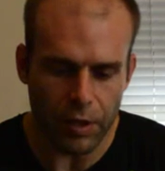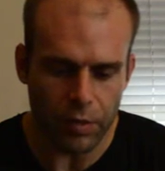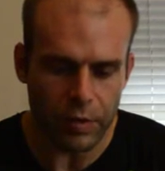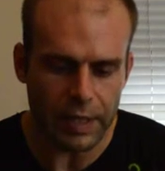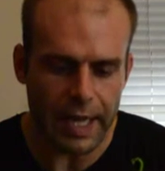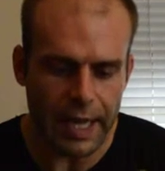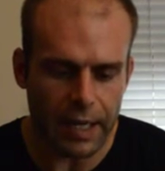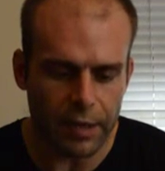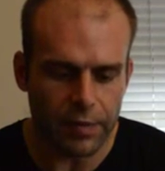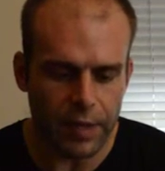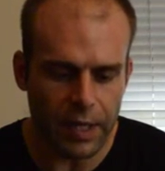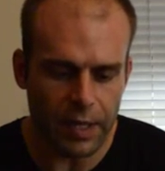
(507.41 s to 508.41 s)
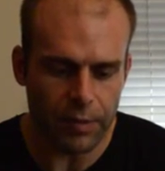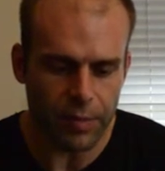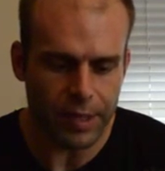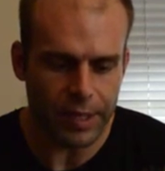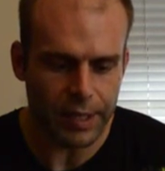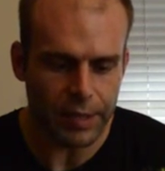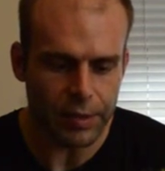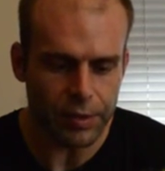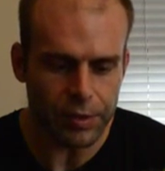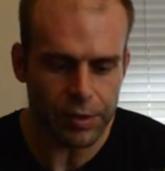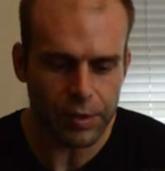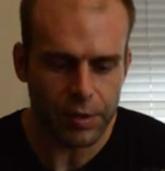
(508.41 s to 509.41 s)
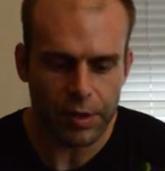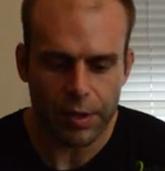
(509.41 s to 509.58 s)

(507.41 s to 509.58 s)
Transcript: only aggravating because